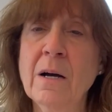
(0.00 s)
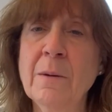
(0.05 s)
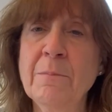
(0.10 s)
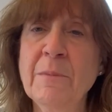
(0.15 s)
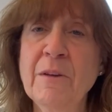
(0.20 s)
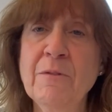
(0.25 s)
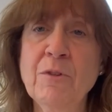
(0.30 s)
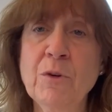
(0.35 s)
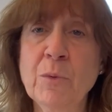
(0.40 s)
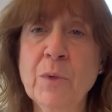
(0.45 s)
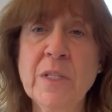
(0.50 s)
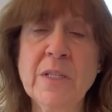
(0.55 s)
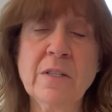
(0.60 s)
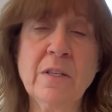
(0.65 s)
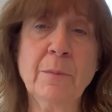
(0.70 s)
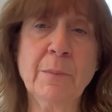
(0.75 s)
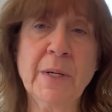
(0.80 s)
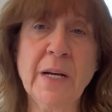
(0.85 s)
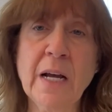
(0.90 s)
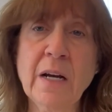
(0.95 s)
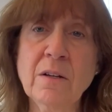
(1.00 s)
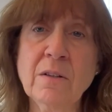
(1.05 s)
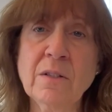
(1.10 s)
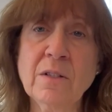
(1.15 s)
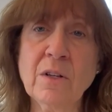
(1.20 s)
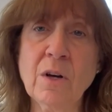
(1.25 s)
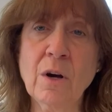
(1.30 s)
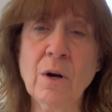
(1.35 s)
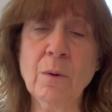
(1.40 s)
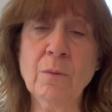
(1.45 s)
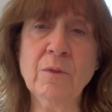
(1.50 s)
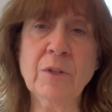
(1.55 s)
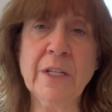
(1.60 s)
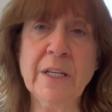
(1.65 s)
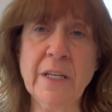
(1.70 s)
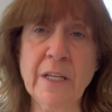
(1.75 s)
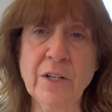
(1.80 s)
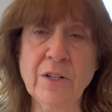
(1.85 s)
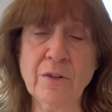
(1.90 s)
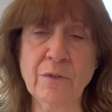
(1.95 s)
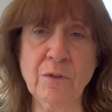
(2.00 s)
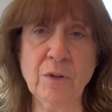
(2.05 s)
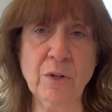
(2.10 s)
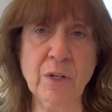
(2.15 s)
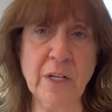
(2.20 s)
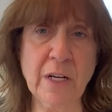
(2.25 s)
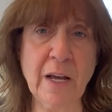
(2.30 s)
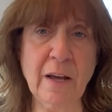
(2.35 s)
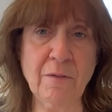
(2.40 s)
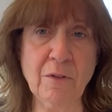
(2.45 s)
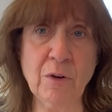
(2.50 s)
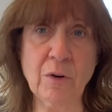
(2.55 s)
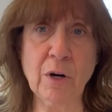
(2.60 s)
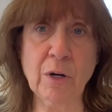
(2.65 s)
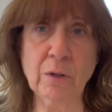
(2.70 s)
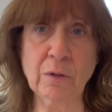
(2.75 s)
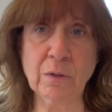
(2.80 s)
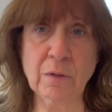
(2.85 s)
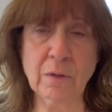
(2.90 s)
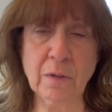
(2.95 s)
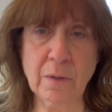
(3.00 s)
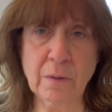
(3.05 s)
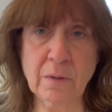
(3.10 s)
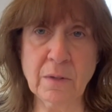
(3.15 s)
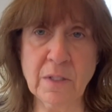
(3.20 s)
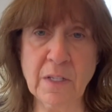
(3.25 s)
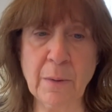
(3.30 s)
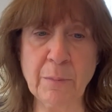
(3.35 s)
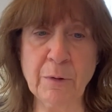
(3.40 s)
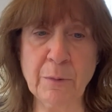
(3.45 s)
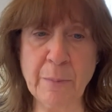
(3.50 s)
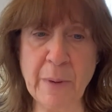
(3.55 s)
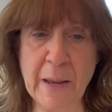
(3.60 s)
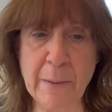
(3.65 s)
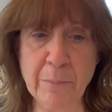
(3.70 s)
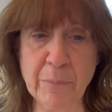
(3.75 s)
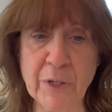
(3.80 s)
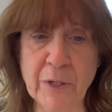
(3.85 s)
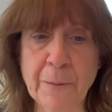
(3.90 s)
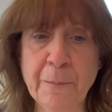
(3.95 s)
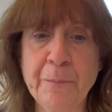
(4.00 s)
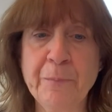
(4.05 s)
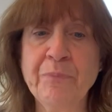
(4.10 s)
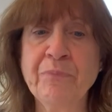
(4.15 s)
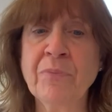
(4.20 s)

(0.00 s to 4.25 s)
If you're with someone else, hopefully each of you can have your own separate paper.